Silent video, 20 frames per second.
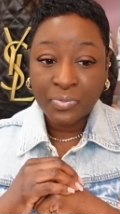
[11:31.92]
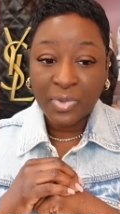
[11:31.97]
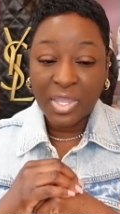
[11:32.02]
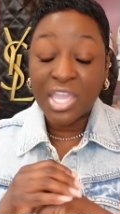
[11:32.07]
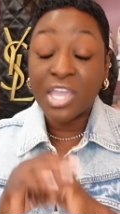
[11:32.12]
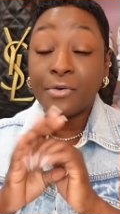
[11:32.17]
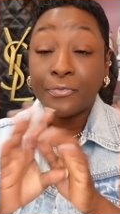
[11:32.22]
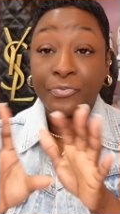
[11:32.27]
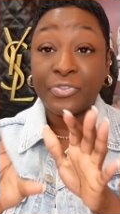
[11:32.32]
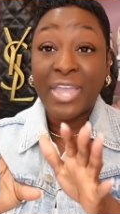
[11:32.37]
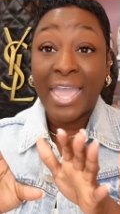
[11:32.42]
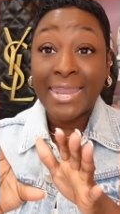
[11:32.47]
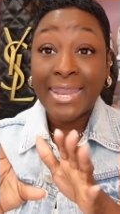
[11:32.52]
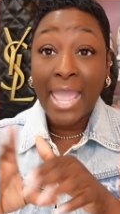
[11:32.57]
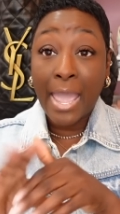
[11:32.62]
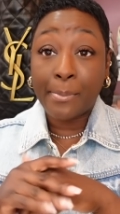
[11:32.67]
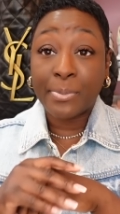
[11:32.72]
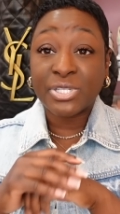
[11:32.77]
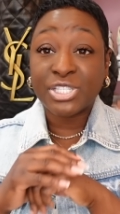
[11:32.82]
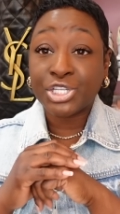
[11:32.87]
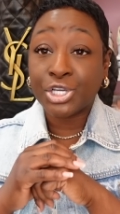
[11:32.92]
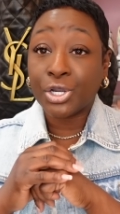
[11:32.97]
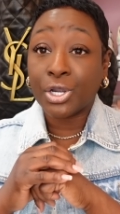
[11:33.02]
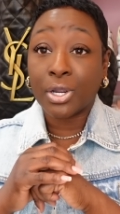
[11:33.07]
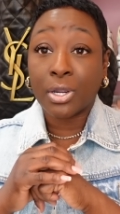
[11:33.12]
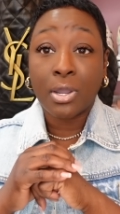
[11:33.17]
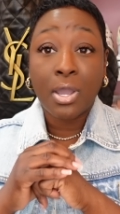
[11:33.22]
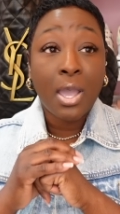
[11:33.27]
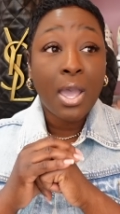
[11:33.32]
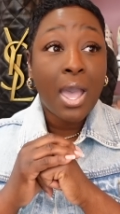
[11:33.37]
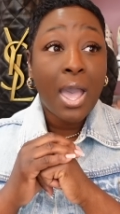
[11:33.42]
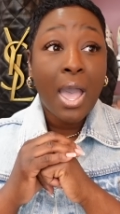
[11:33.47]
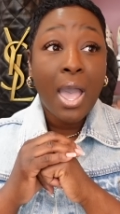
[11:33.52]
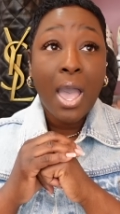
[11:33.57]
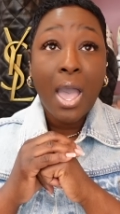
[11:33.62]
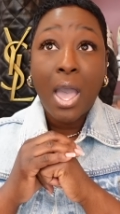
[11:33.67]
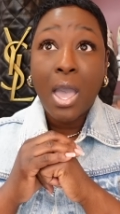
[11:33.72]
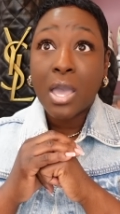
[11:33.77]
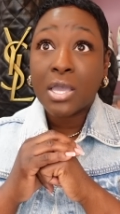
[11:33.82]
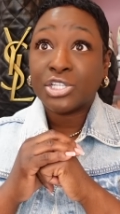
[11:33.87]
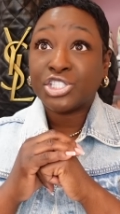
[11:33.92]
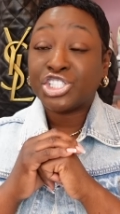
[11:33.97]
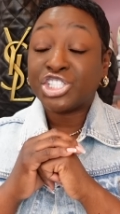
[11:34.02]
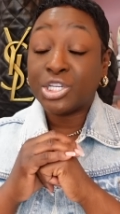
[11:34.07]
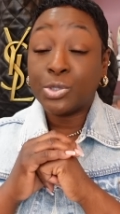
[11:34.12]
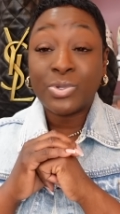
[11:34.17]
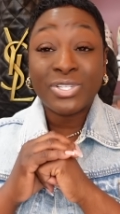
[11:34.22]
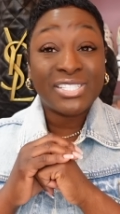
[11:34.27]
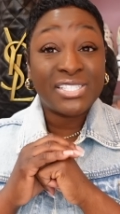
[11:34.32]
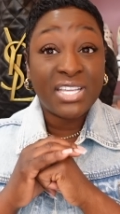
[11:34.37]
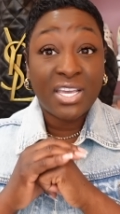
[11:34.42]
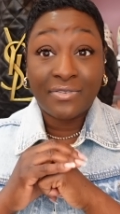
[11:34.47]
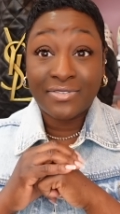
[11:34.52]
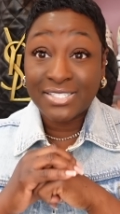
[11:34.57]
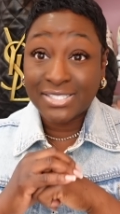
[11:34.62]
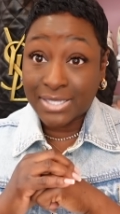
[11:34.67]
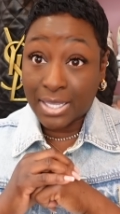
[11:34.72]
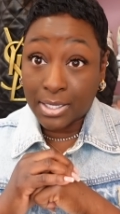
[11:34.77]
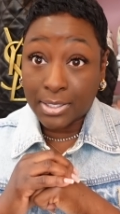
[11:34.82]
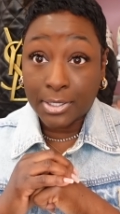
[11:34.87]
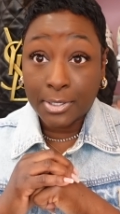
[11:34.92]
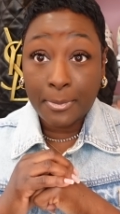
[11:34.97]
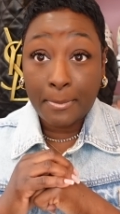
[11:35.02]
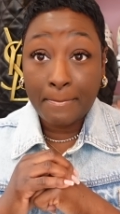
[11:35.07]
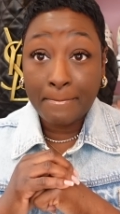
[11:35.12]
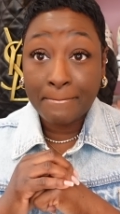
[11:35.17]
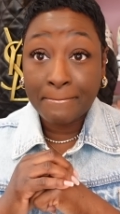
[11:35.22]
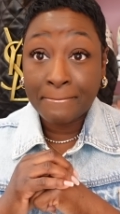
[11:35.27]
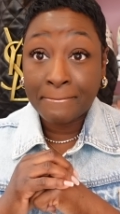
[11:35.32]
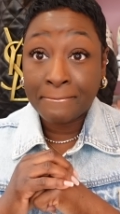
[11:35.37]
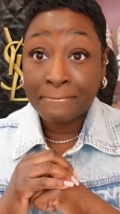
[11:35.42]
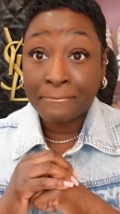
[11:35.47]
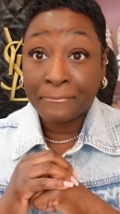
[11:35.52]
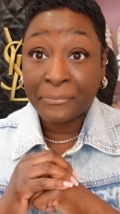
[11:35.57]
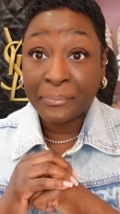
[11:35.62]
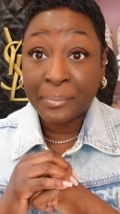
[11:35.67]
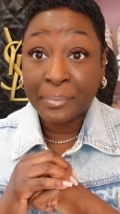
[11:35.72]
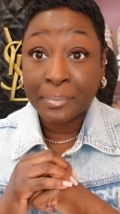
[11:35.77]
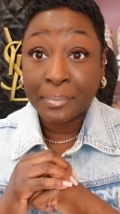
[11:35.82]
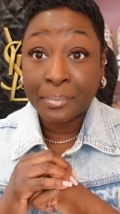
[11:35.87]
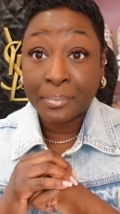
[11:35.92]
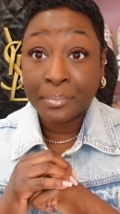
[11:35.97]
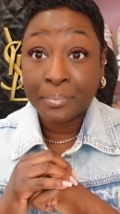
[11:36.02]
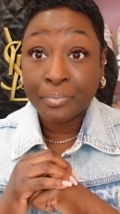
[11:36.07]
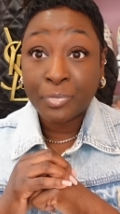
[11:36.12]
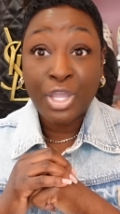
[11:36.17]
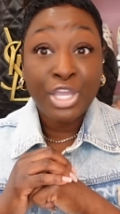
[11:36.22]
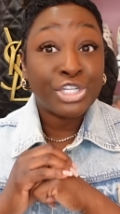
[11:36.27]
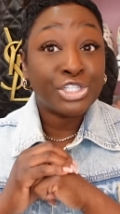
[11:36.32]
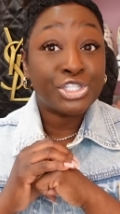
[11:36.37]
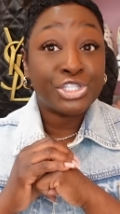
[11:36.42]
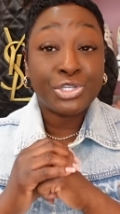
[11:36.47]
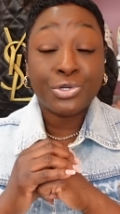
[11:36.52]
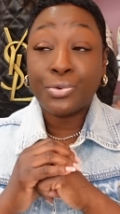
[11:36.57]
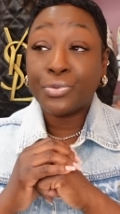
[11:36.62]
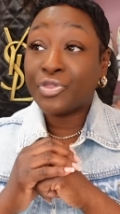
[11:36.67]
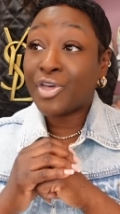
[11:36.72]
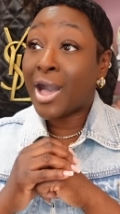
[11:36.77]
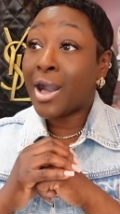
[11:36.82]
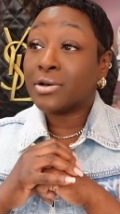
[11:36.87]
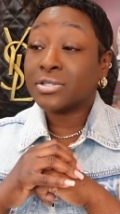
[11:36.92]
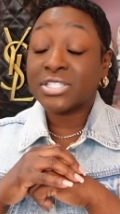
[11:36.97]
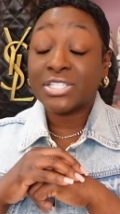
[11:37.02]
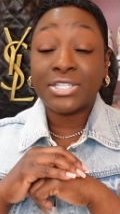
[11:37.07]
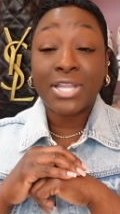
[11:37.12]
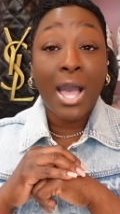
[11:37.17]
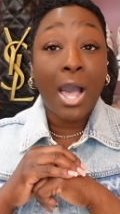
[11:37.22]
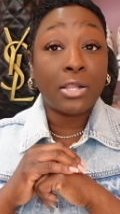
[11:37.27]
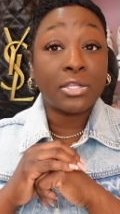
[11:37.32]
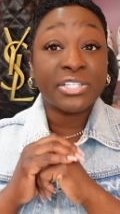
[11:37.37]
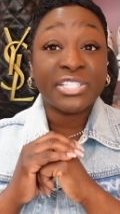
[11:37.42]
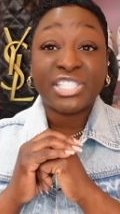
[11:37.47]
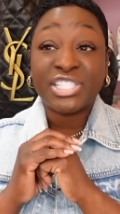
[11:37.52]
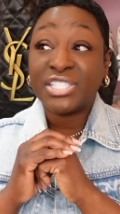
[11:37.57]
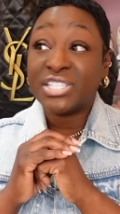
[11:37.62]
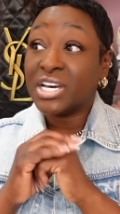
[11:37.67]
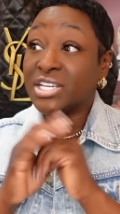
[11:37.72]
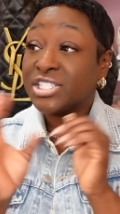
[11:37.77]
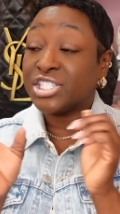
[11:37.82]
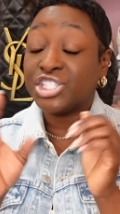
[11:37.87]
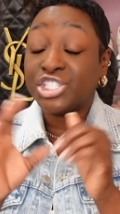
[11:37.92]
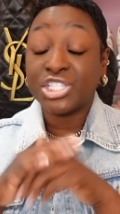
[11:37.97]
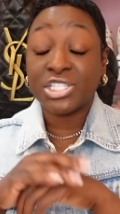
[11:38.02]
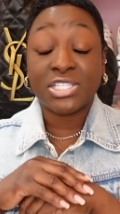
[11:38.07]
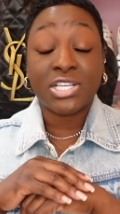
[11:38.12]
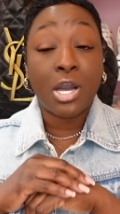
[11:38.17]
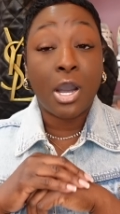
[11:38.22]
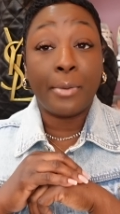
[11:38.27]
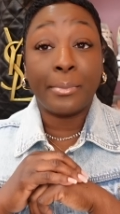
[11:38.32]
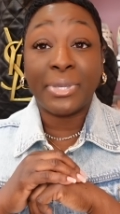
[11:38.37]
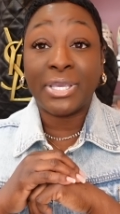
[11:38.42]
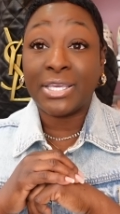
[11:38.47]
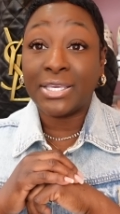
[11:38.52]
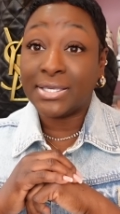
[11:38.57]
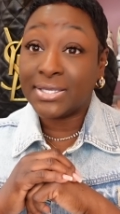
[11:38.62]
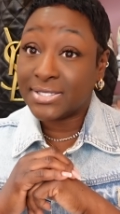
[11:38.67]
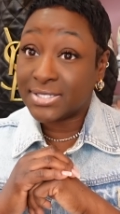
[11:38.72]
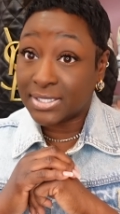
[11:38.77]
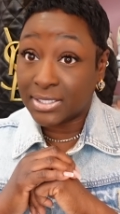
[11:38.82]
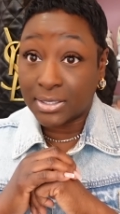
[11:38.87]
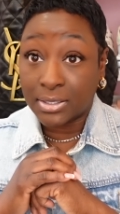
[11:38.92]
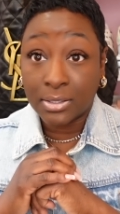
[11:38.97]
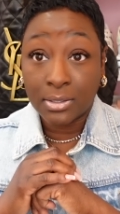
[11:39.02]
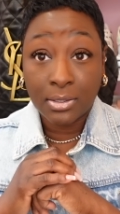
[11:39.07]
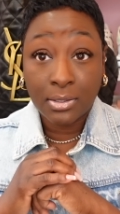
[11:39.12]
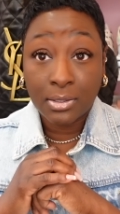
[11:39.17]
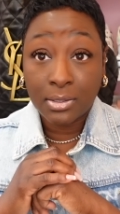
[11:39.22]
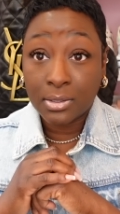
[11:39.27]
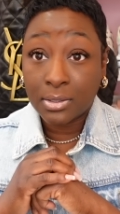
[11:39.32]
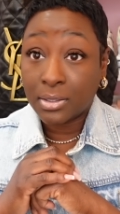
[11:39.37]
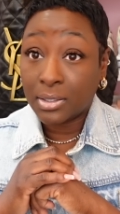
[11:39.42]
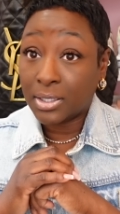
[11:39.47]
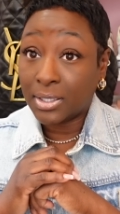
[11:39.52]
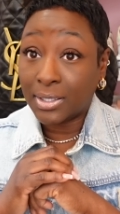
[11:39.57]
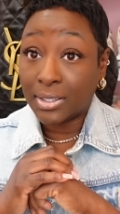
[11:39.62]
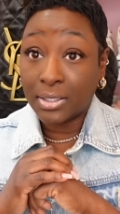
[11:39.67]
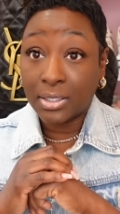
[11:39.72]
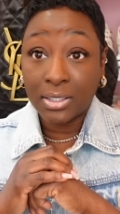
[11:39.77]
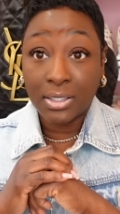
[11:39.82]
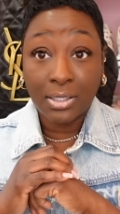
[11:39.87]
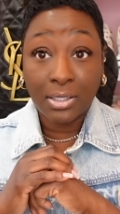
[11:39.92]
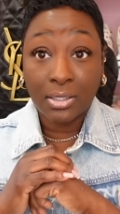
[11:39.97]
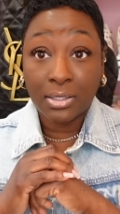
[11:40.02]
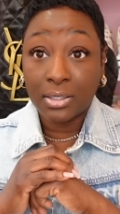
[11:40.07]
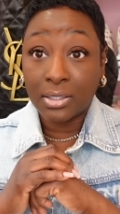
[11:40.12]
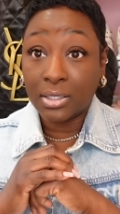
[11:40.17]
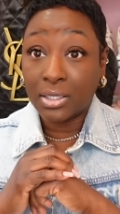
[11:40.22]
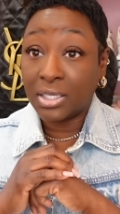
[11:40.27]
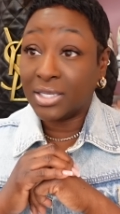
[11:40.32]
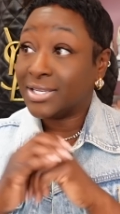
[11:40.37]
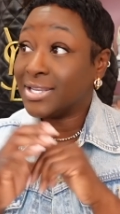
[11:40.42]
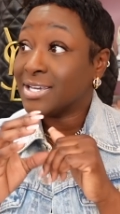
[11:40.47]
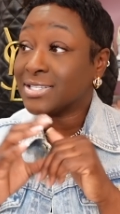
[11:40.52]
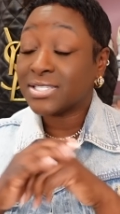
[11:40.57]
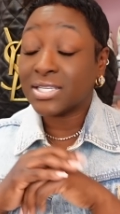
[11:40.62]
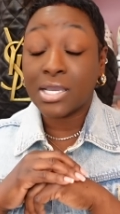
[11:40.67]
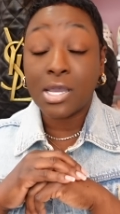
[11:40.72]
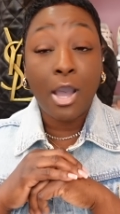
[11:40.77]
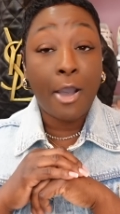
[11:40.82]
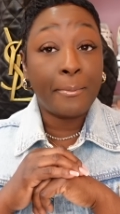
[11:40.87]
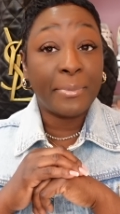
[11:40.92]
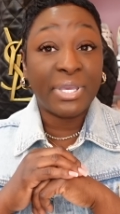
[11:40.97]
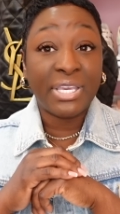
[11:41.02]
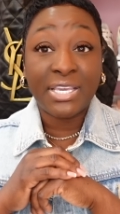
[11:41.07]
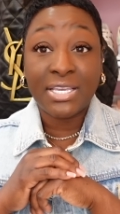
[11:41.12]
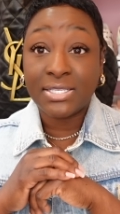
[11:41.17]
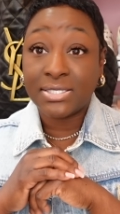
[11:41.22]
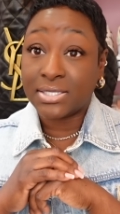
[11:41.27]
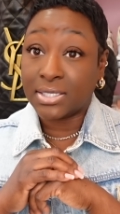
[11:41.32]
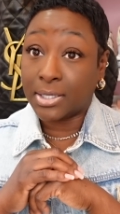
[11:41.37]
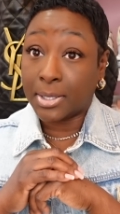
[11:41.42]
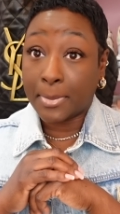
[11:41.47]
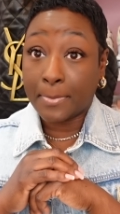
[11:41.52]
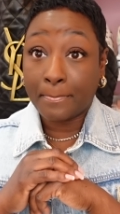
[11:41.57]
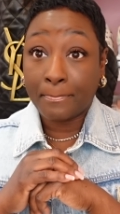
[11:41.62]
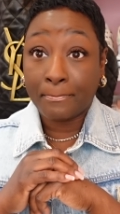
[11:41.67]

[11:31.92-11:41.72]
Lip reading: if that happened to her, she was devastated. $2,000 doesn't just come easy. It doesn't come easy.